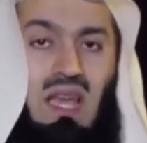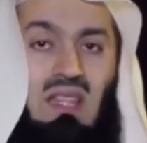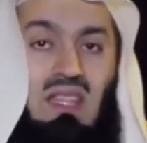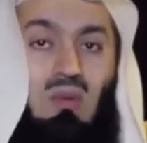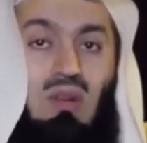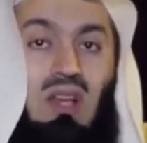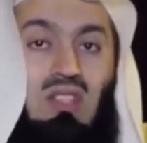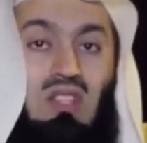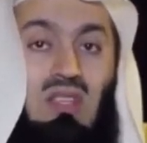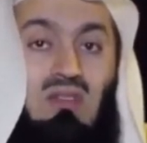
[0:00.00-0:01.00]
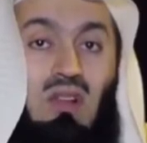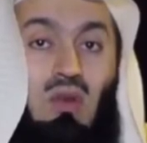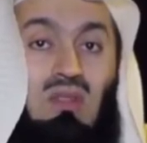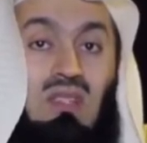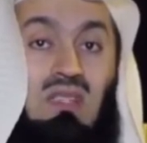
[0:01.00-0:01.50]
and they will achieve
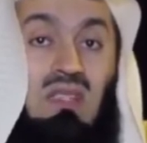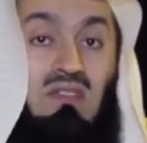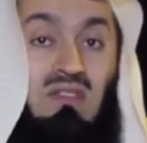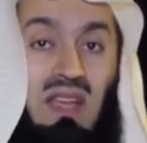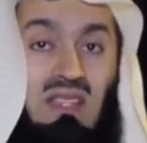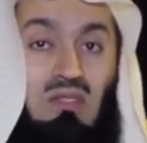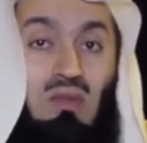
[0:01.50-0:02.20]
closeness, in fact,